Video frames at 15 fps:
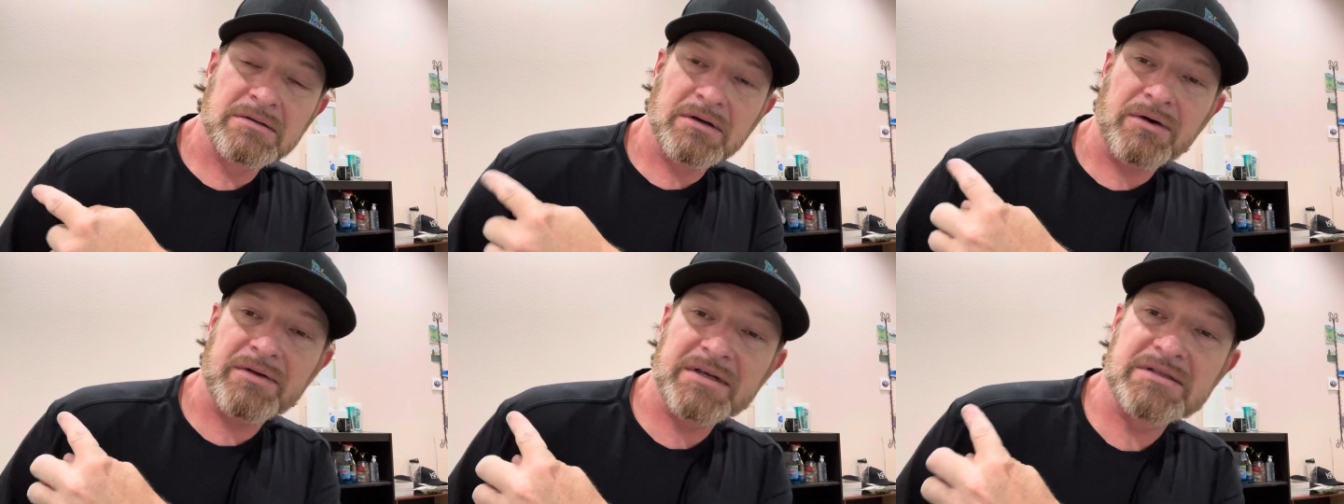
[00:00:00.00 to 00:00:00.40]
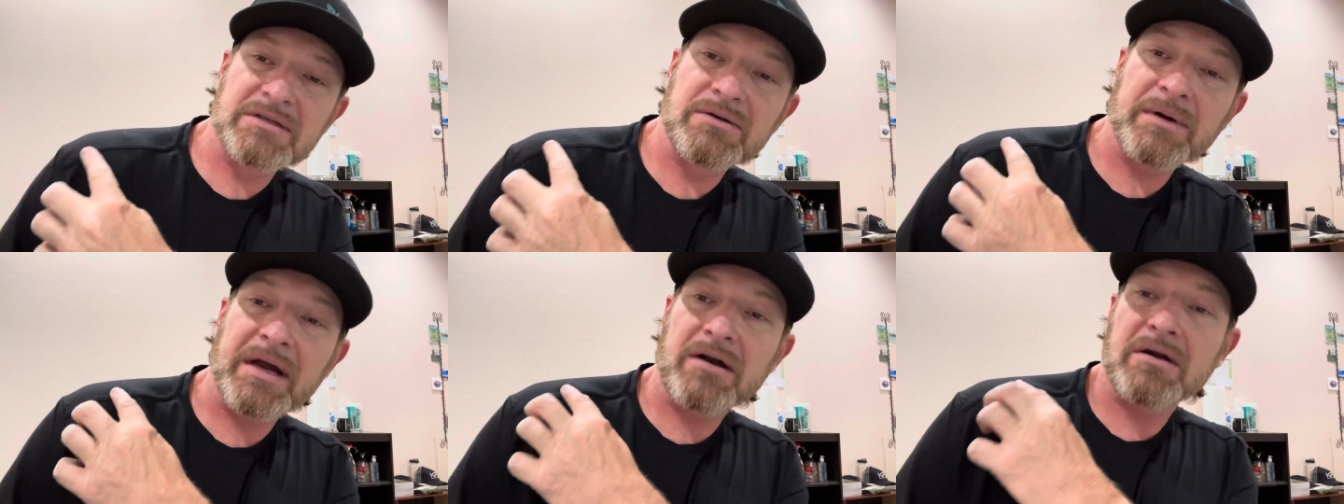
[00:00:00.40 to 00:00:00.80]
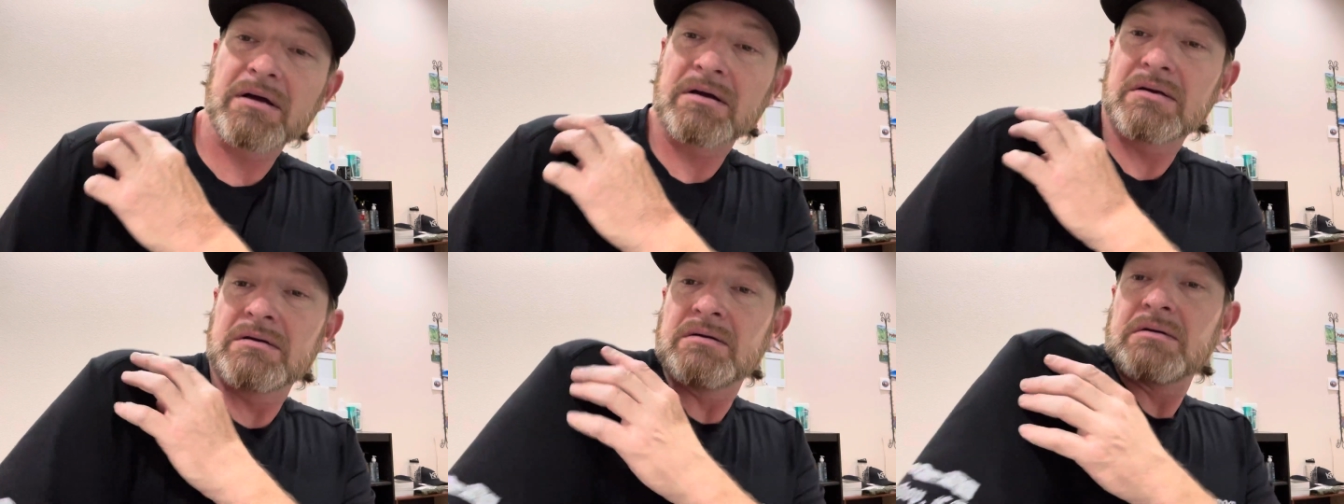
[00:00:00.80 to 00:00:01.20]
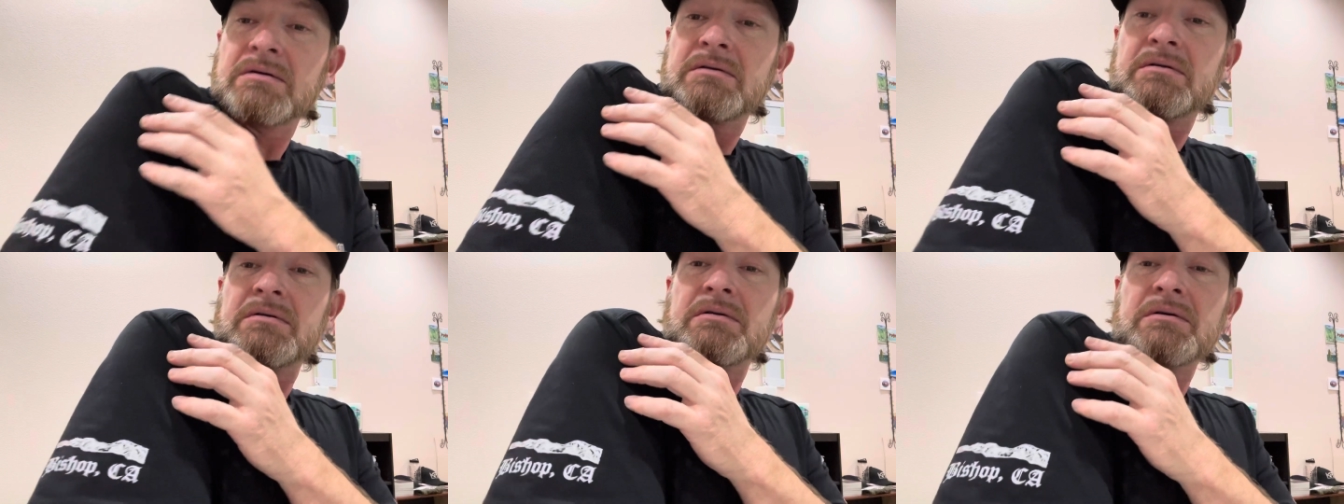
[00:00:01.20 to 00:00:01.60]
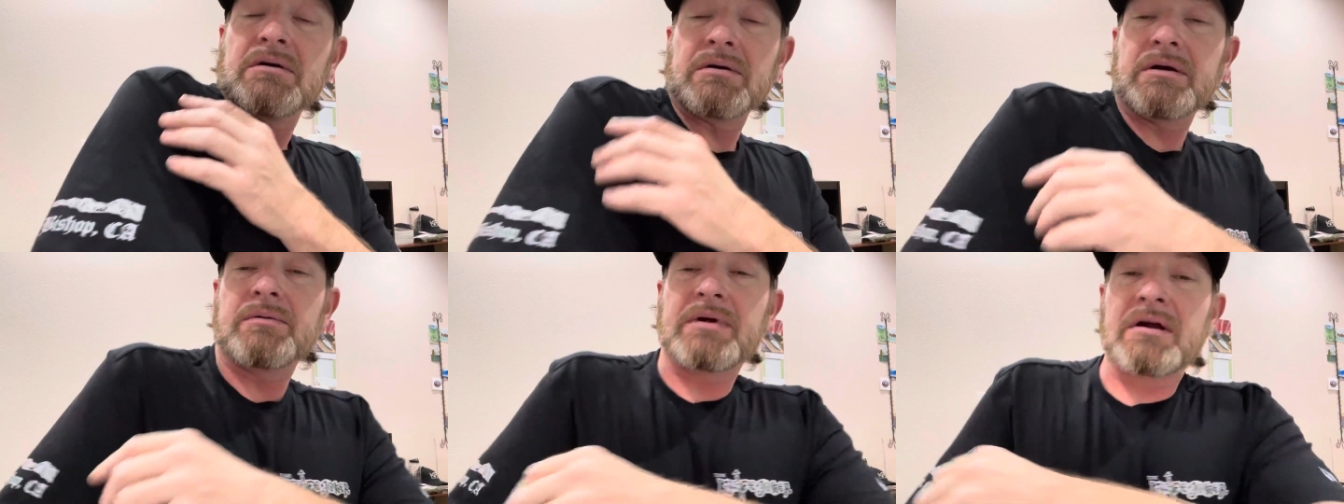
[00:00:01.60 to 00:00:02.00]
All these new era.
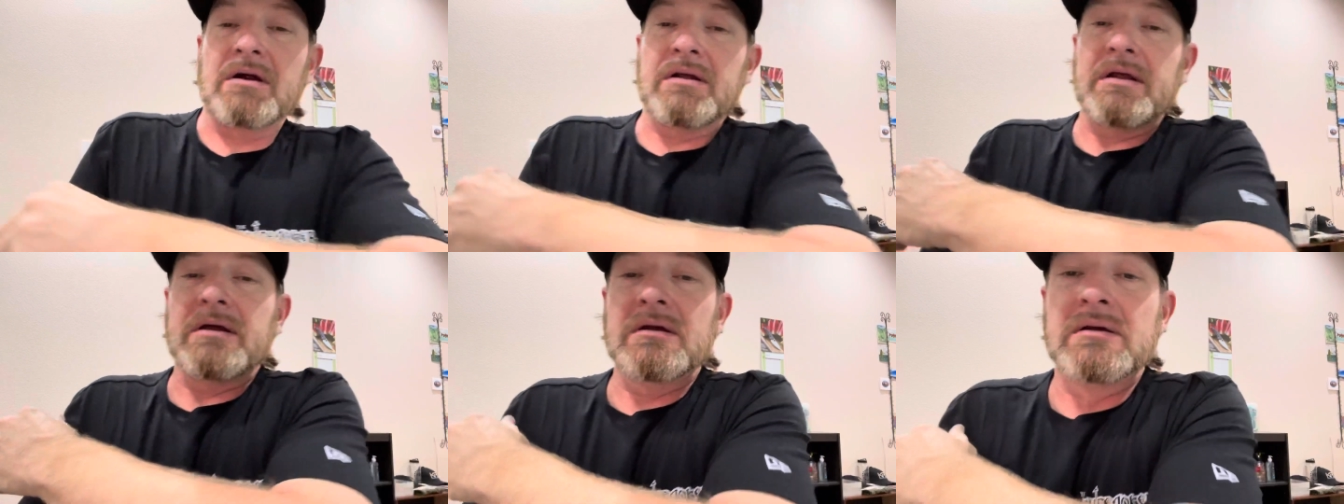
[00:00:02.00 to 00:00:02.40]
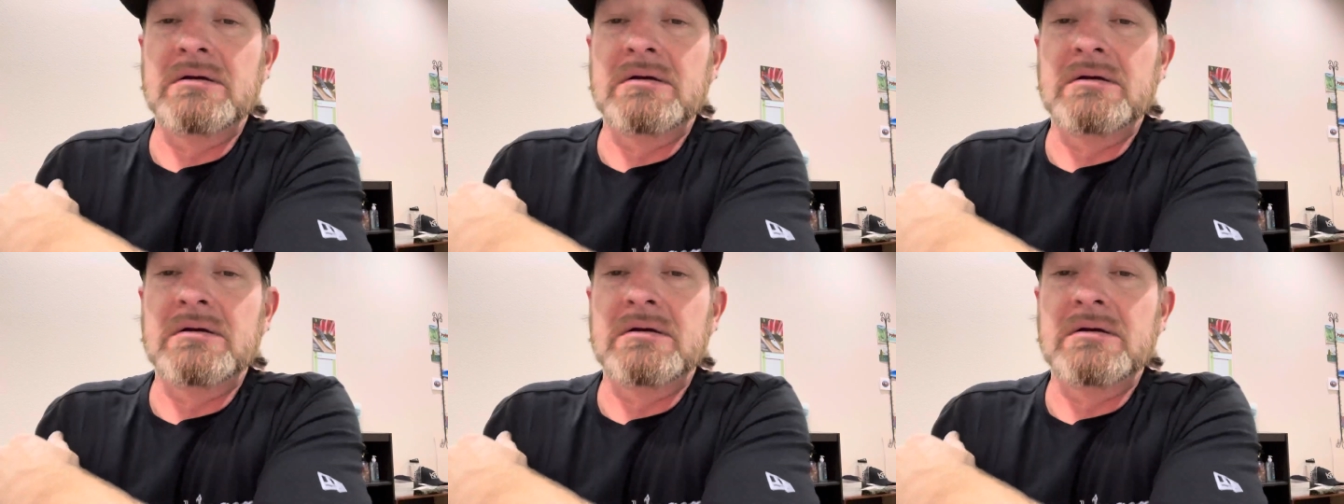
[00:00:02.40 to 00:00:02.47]
Boy, where are they?